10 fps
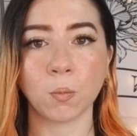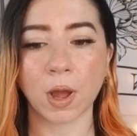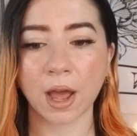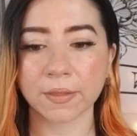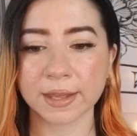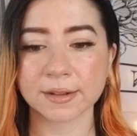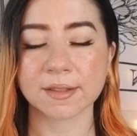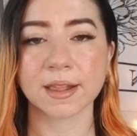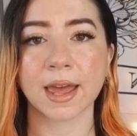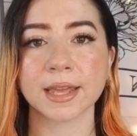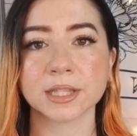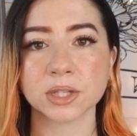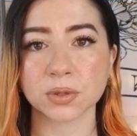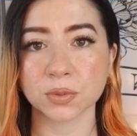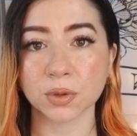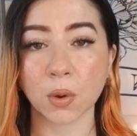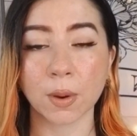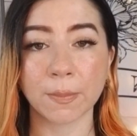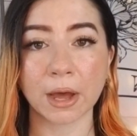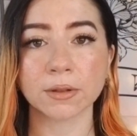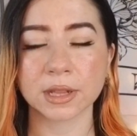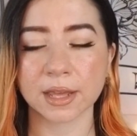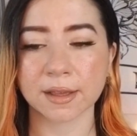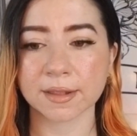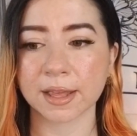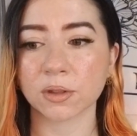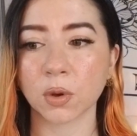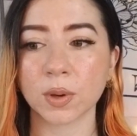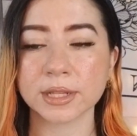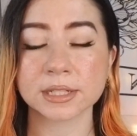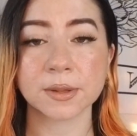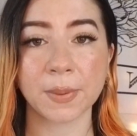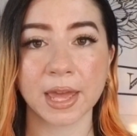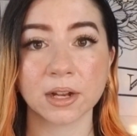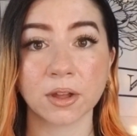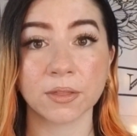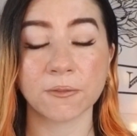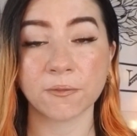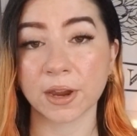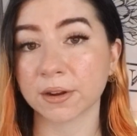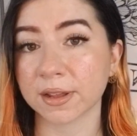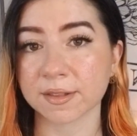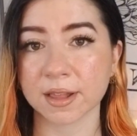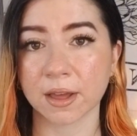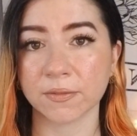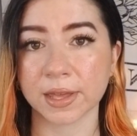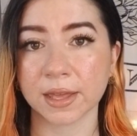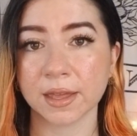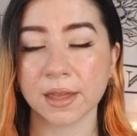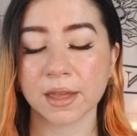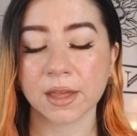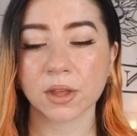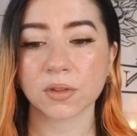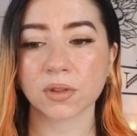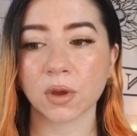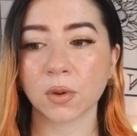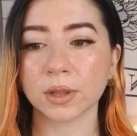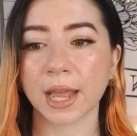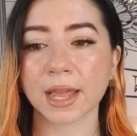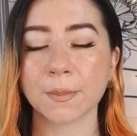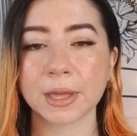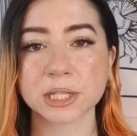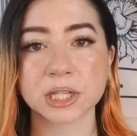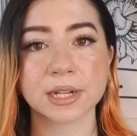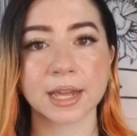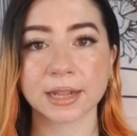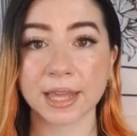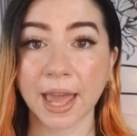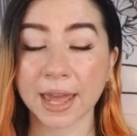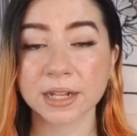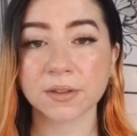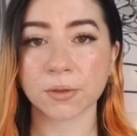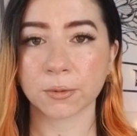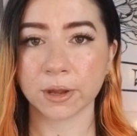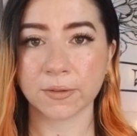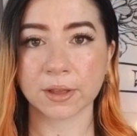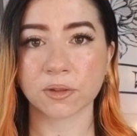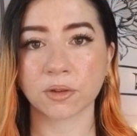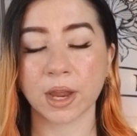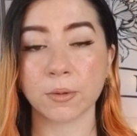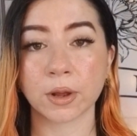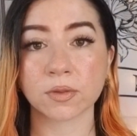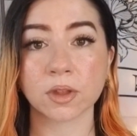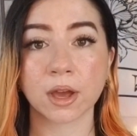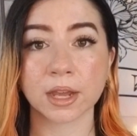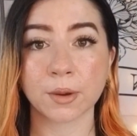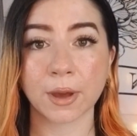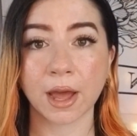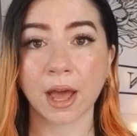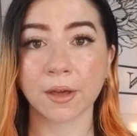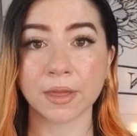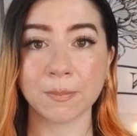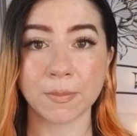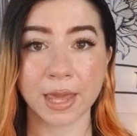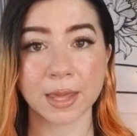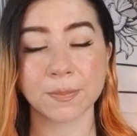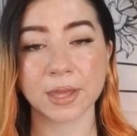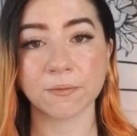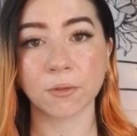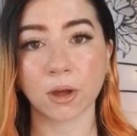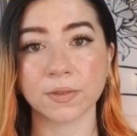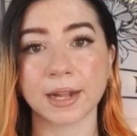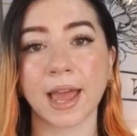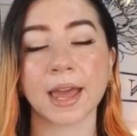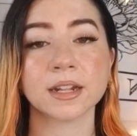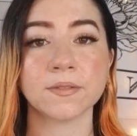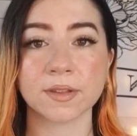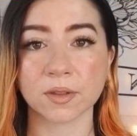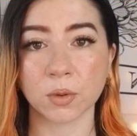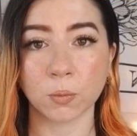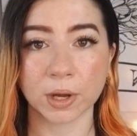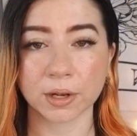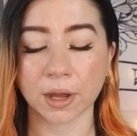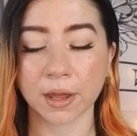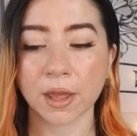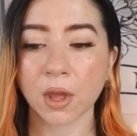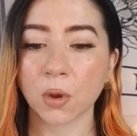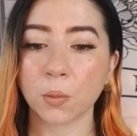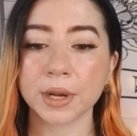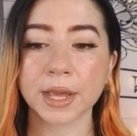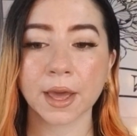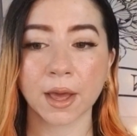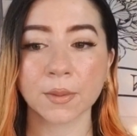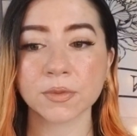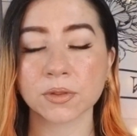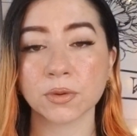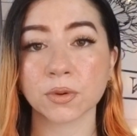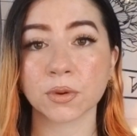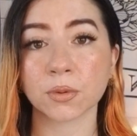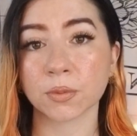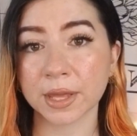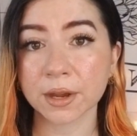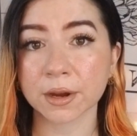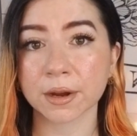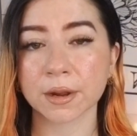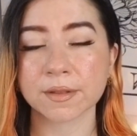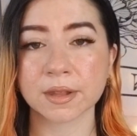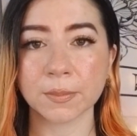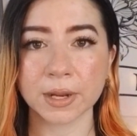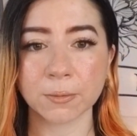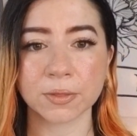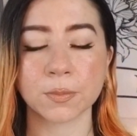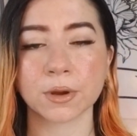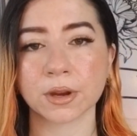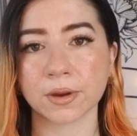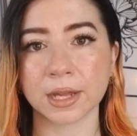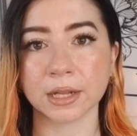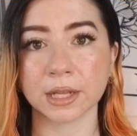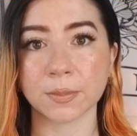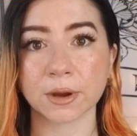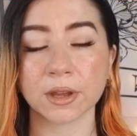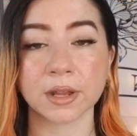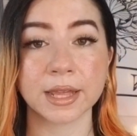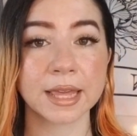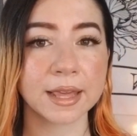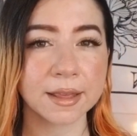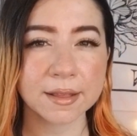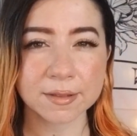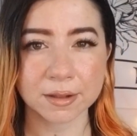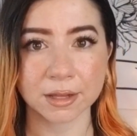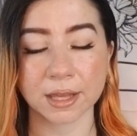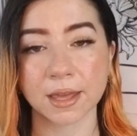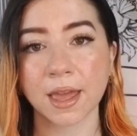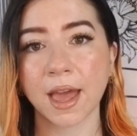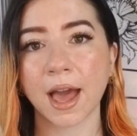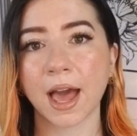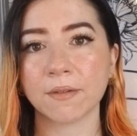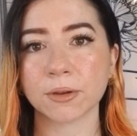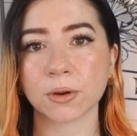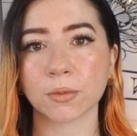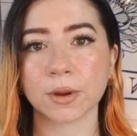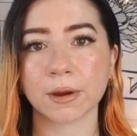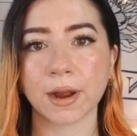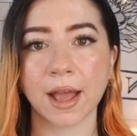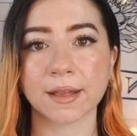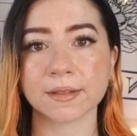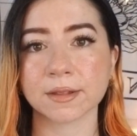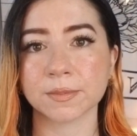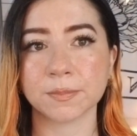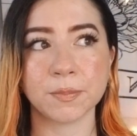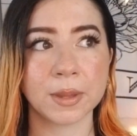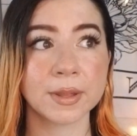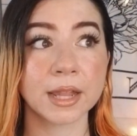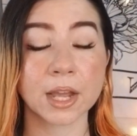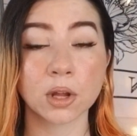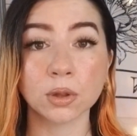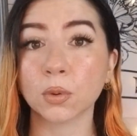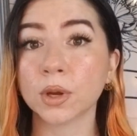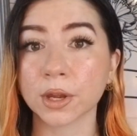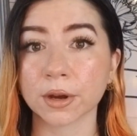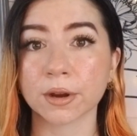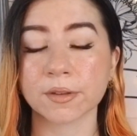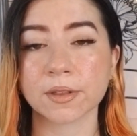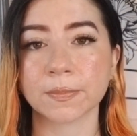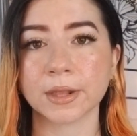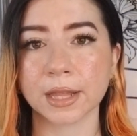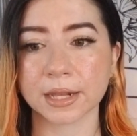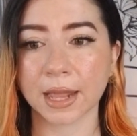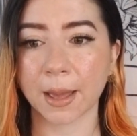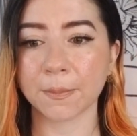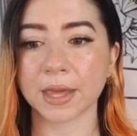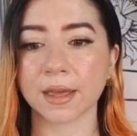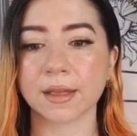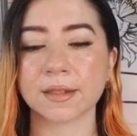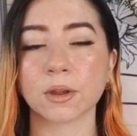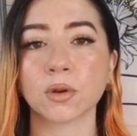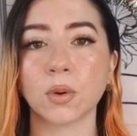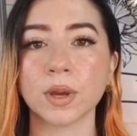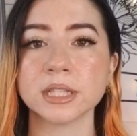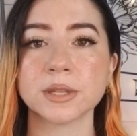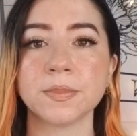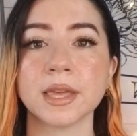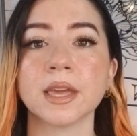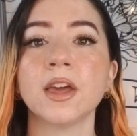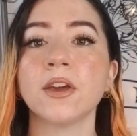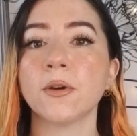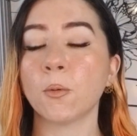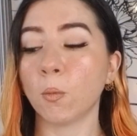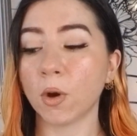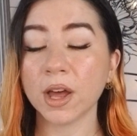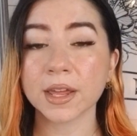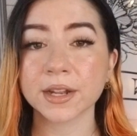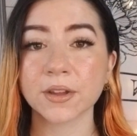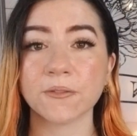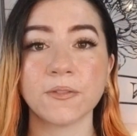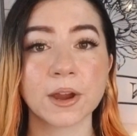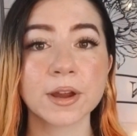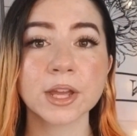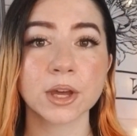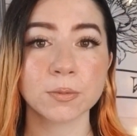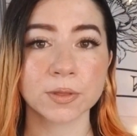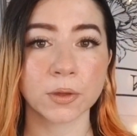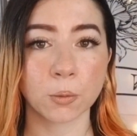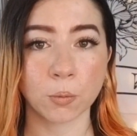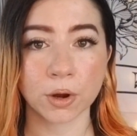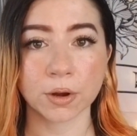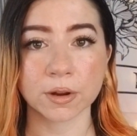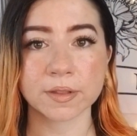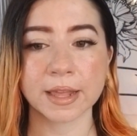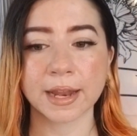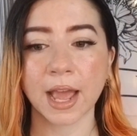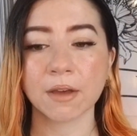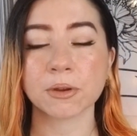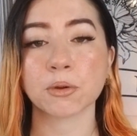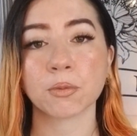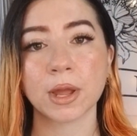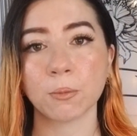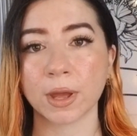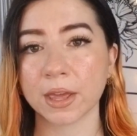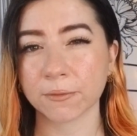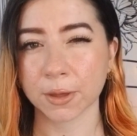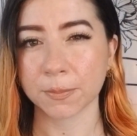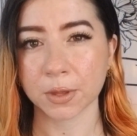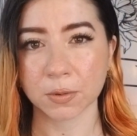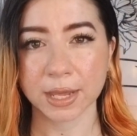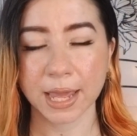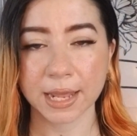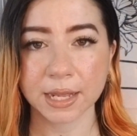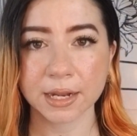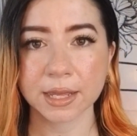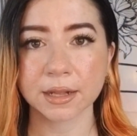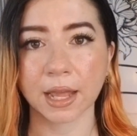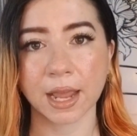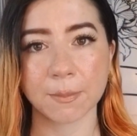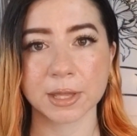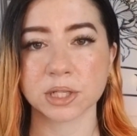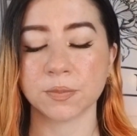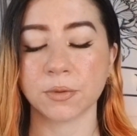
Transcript: how they decide to go about things is going to depend on the fairness of it. So like I mentioned at the end of the previous trait when I was talking about how they may be involved in activism and whatnot, when it comes to career, somebody with a Mercury in Libra could easily have a career as maybe like a lawyer or something like that, because they're going to be one, very good with their words and have a great way of communicating it, like I mentioned